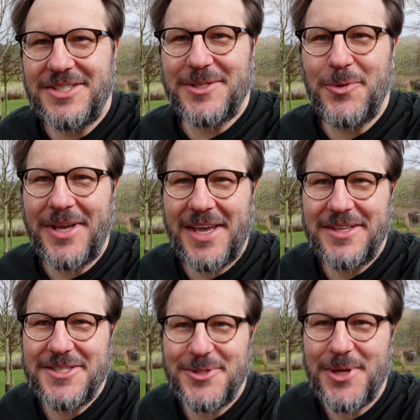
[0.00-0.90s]
just working
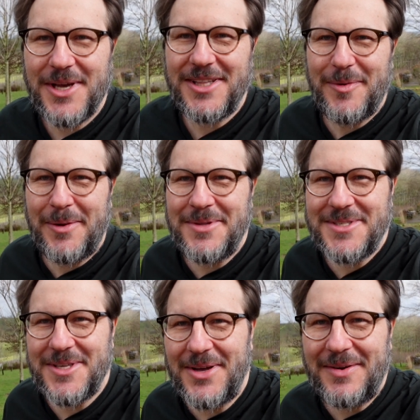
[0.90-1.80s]
in the studio at the moment,
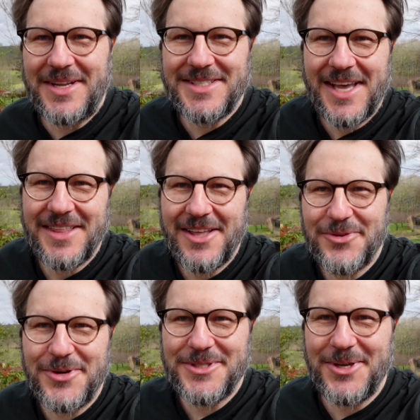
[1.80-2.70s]
so I'm going to take that
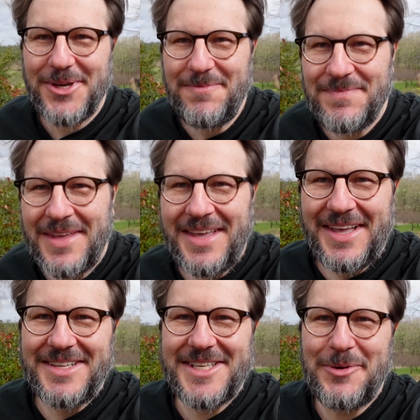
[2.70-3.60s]
through to her
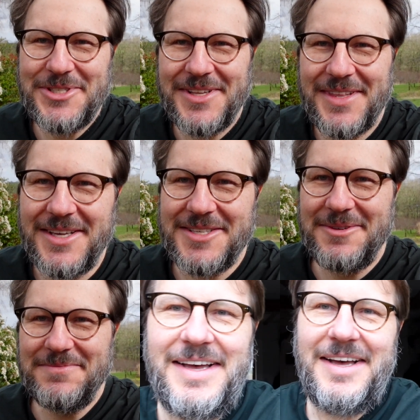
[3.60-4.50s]
and see what she thinks.
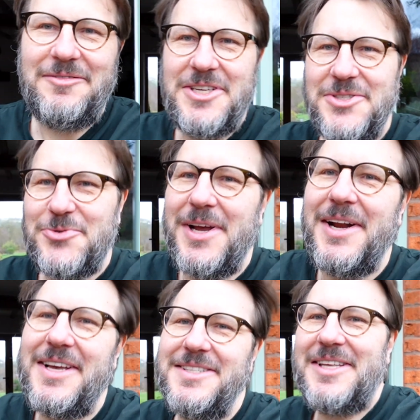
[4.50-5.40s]
I've just
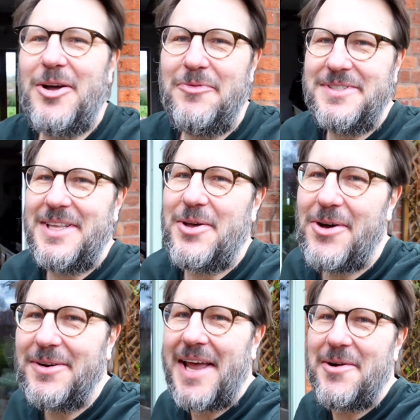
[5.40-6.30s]
realized that I obviously
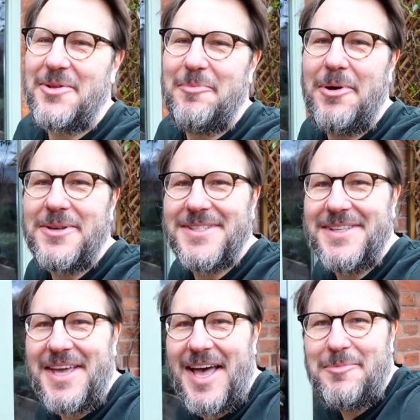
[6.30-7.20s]
can't carry the box and
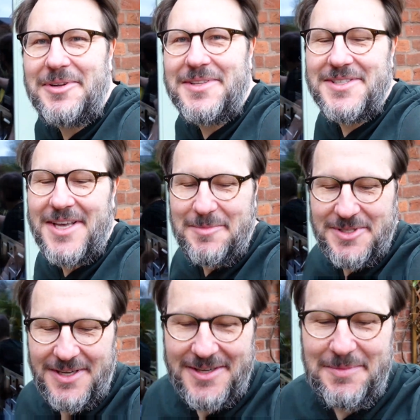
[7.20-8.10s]
the camera at the same
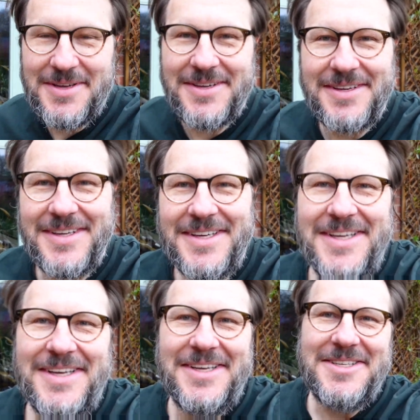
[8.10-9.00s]
time.
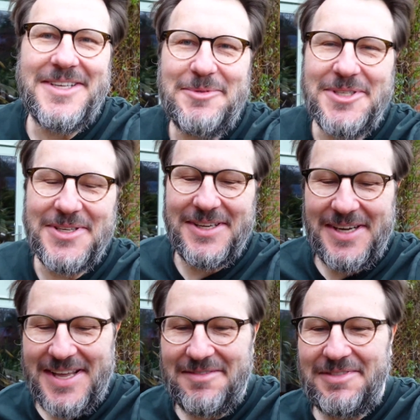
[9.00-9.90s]
So I'm just going to
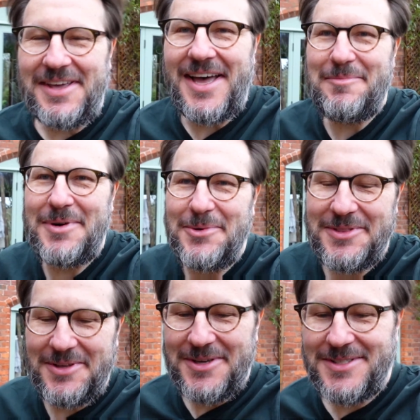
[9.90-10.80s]
leave the camera
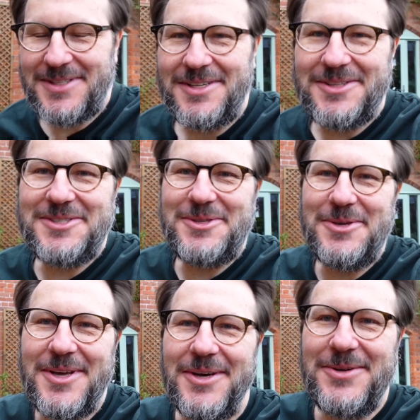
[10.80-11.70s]
with Kirsten in the
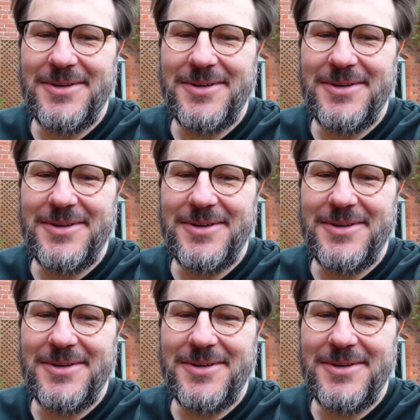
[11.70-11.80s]
studio.